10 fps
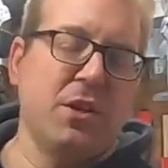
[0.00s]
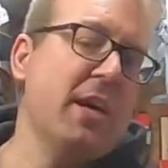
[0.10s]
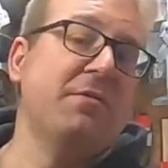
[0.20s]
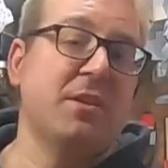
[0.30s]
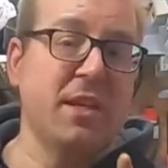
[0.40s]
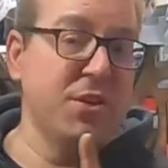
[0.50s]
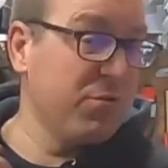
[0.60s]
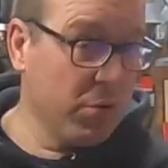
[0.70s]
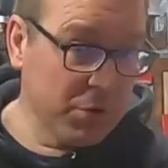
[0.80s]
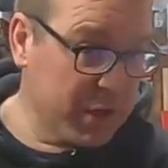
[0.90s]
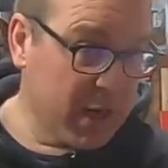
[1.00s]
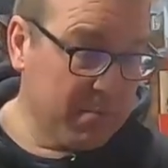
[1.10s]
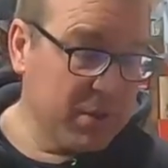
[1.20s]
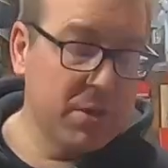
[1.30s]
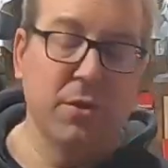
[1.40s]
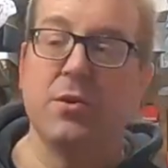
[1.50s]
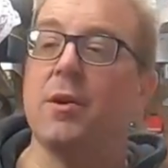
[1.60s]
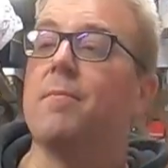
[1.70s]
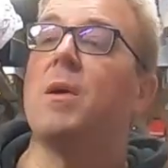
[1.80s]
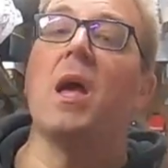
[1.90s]
You have to send your order number to
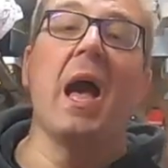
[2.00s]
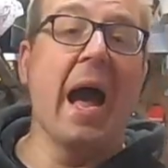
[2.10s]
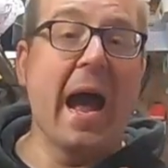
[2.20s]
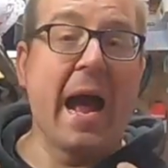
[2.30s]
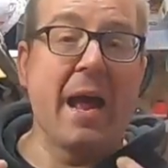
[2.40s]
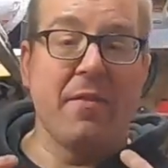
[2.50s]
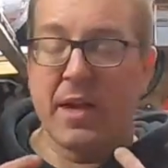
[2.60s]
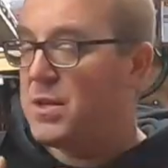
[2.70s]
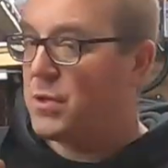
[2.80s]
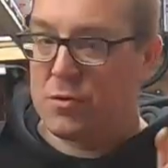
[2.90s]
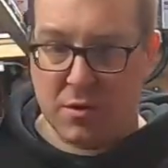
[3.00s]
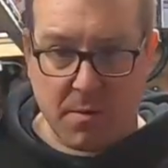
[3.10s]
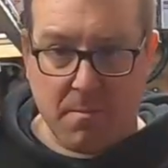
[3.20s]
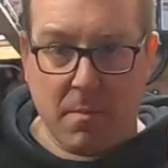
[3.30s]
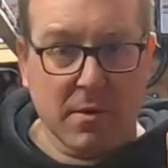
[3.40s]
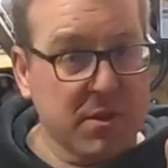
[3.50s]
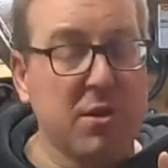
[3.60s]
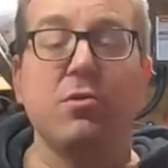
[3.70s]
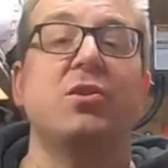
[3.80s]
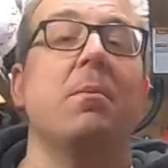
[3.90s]
them, and they do some
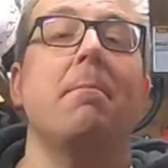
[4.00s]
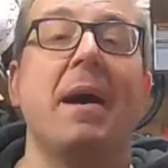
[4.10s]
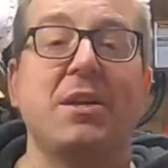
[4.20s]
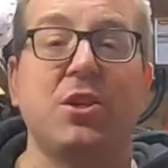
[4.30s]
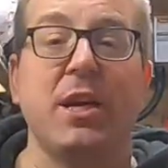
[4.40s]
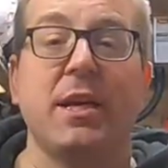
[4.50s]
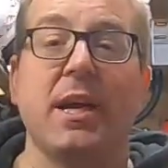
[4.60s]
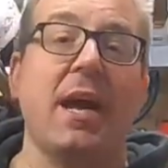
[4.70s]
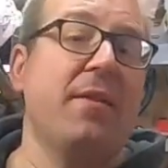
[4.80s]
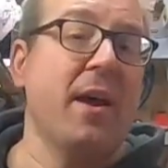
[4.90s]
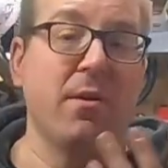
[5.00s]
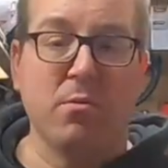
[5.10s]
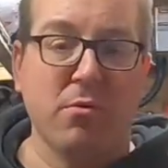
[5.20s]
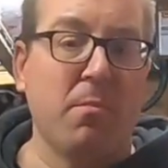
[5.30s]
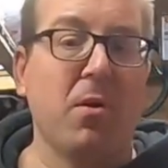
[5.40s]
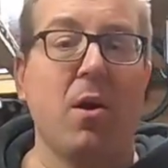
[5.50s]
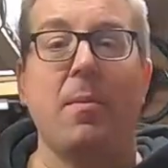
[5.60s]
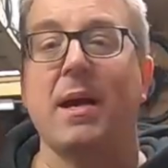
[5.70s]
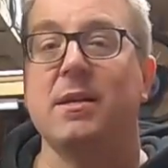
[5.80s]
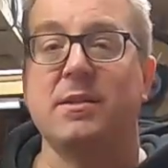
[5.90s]
magic, and they will reply
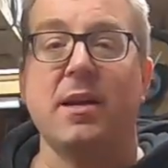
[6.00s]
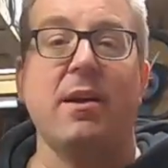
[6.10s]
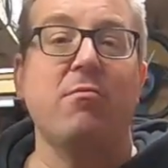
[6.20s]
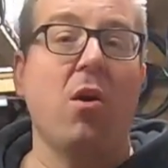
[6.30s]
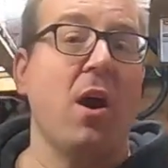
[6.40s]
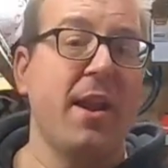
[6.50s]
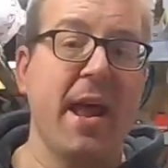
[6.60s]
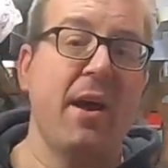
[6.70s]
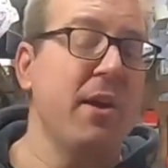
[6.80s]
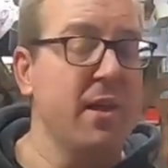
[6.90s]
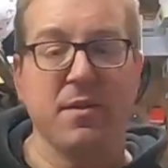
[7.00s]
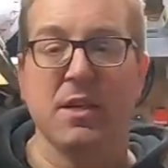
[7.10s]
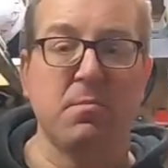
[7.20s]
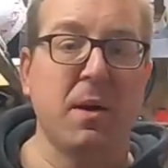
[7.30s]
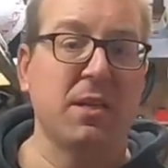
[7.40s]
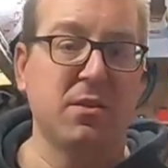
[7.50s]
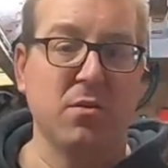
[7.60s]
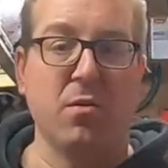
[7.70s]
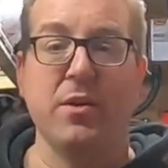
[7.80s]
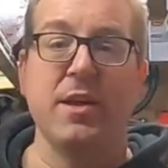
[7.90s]
back and say, right, now hit this button
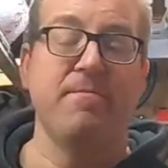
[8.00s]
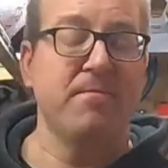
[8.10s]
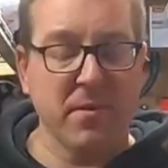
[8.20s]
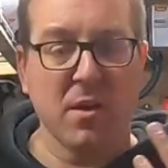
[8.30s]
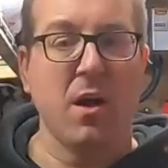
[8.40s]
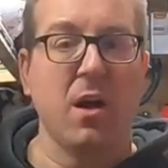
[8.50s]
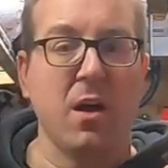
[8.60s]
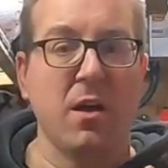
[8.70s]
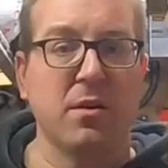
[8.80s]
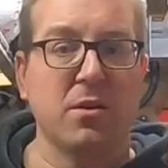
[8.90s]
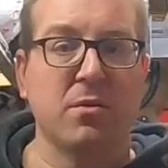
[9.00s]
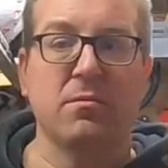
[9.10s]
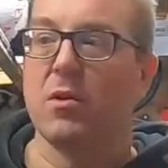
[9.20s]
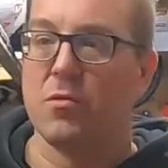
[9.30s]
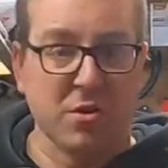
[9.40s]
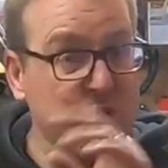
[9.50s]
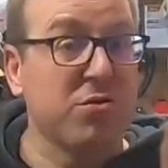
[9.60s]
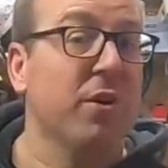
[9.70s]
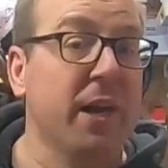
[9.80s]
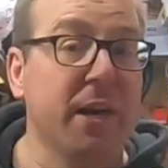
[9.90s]
on the
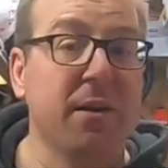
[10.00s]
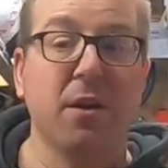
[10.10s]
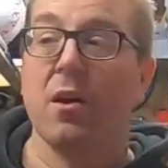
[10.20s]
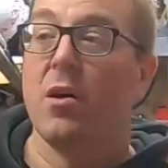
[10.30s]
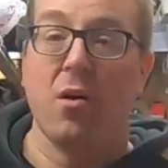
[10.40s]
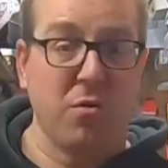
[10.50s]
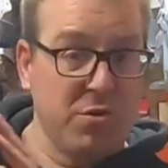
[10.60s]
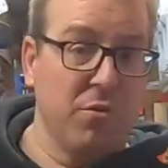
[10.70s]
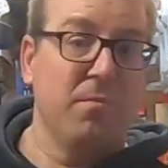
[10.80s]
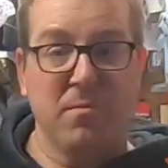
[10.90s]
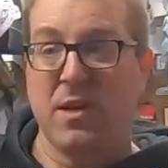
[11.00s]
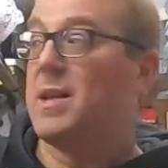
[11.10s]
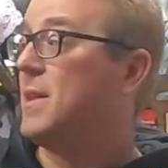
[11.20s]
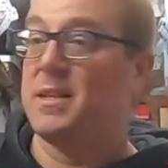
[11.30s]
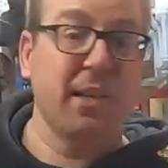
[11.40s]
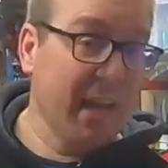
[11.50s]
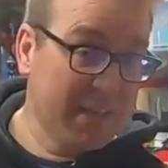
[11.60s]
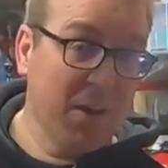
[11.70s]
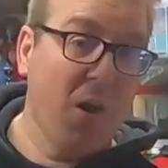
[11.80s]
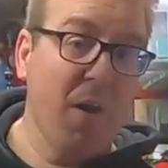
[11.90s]
screen on your, in this
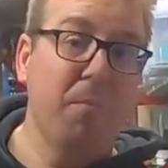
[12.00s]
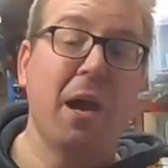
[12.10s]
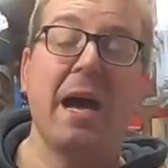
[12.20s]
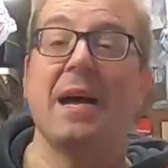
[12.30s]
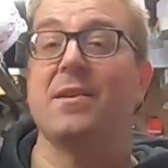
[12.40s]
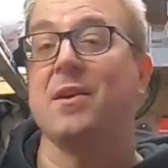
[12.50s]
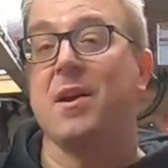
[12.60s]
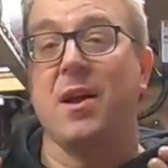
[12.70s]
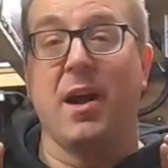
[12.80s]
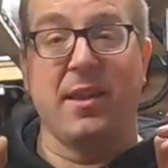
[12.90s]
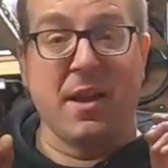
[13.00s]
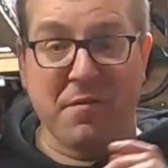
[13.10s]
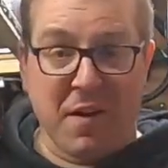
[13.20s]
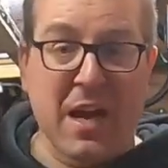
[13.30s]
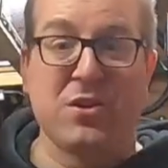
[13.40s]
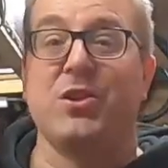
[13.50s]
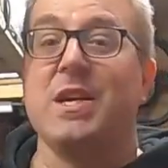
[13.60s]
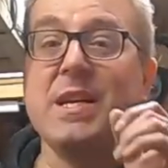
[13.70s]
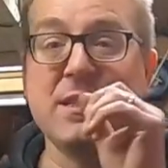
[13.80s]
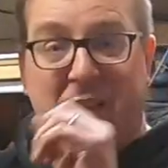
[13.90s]
case, iPad, and they flash
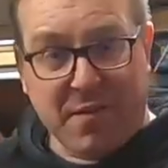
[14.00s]
this, they